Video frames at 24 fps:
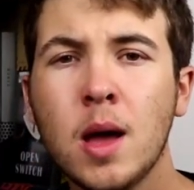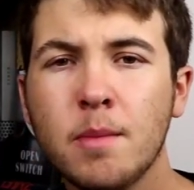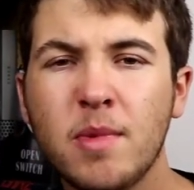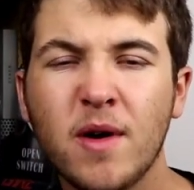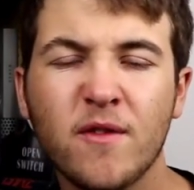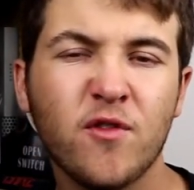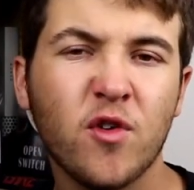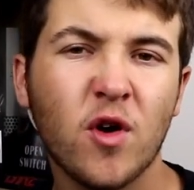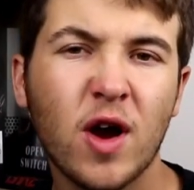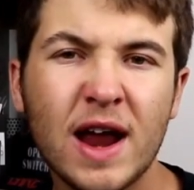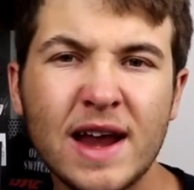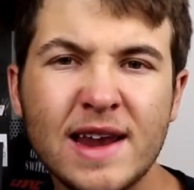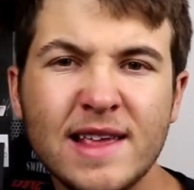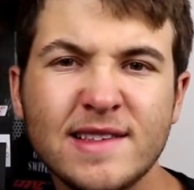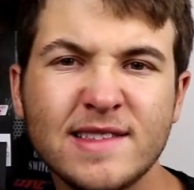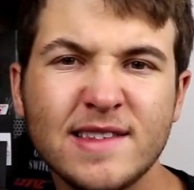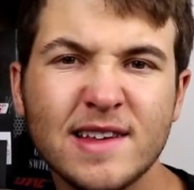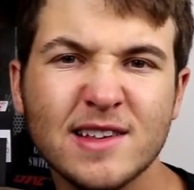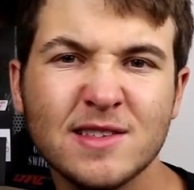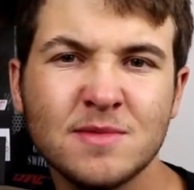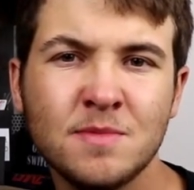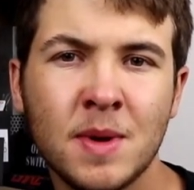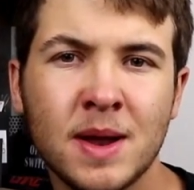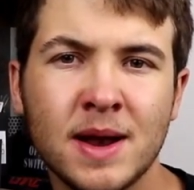but for
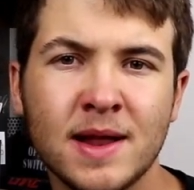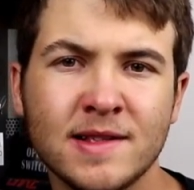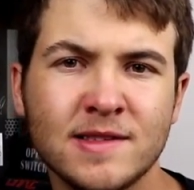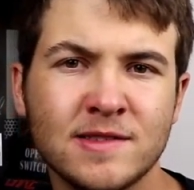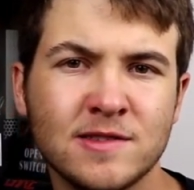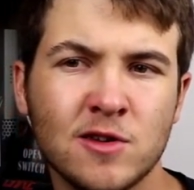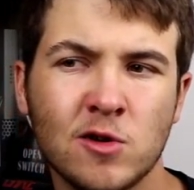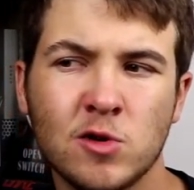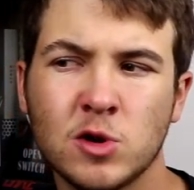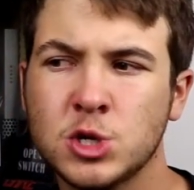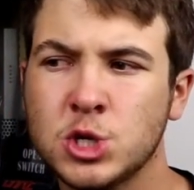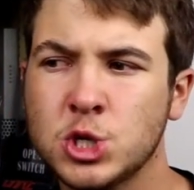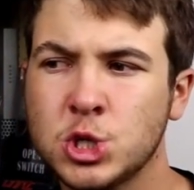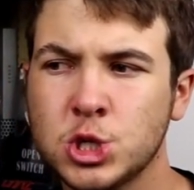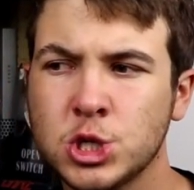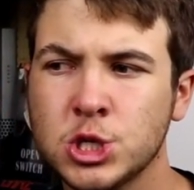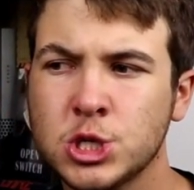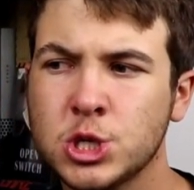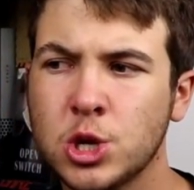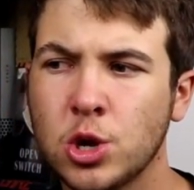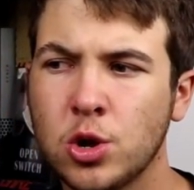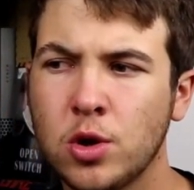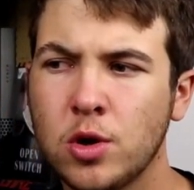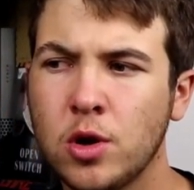86 minutes, so it's
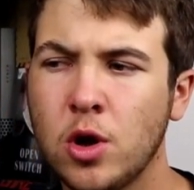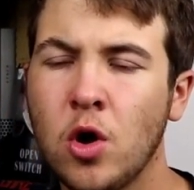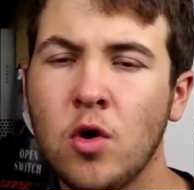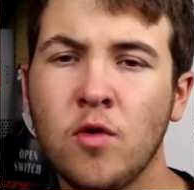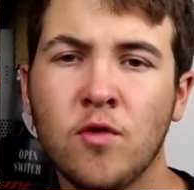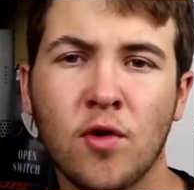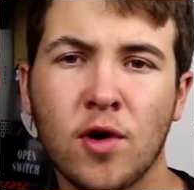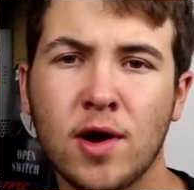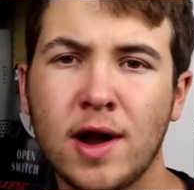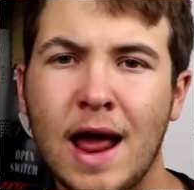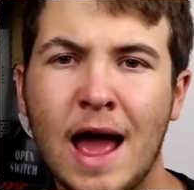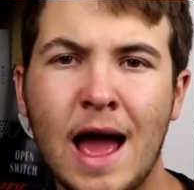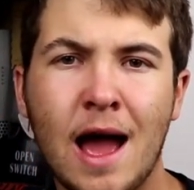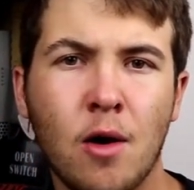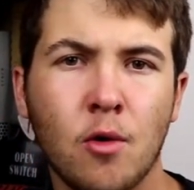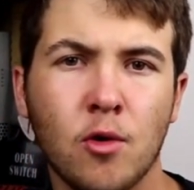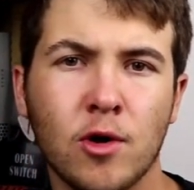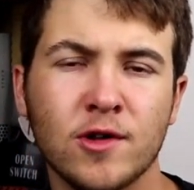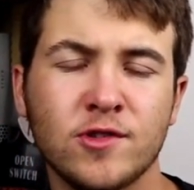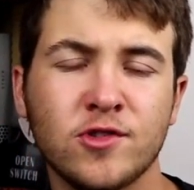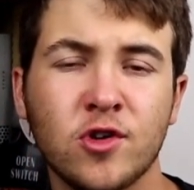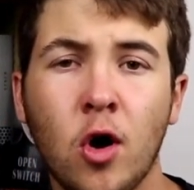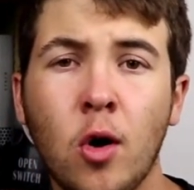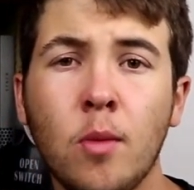just over an
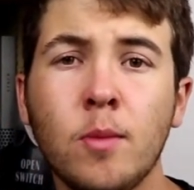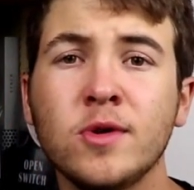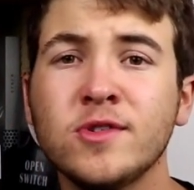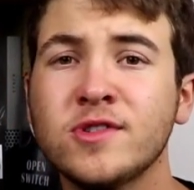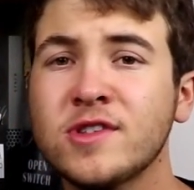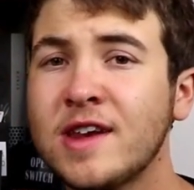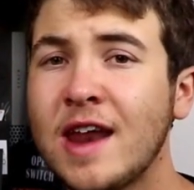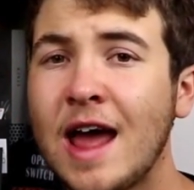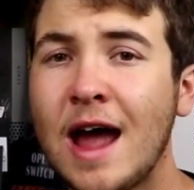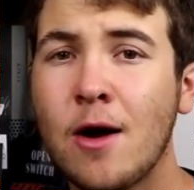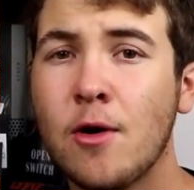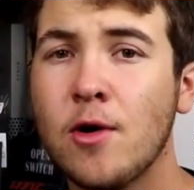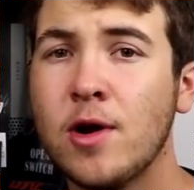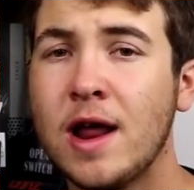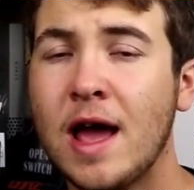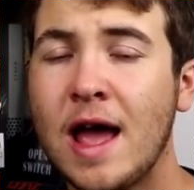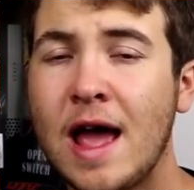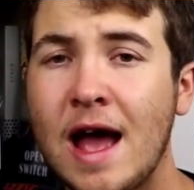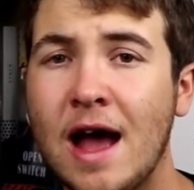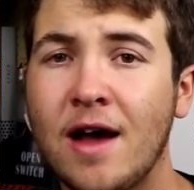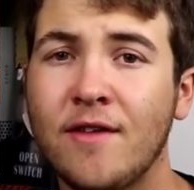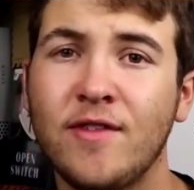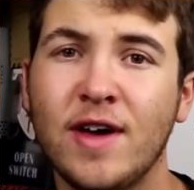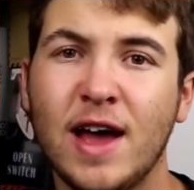hour, it's almost an hour and a
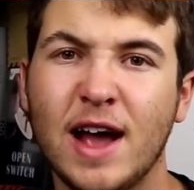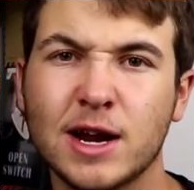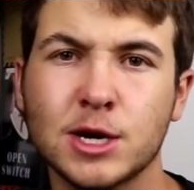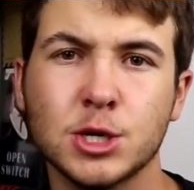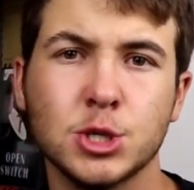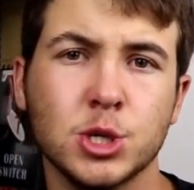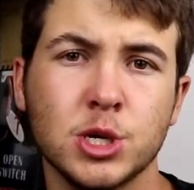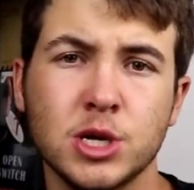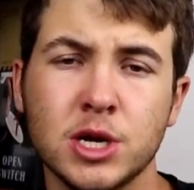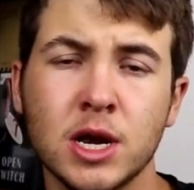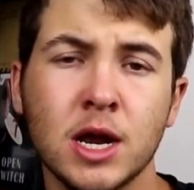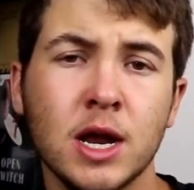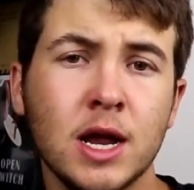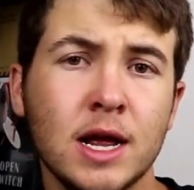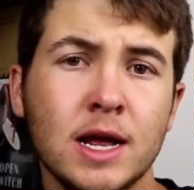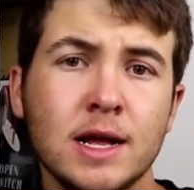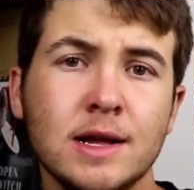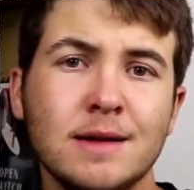half actually,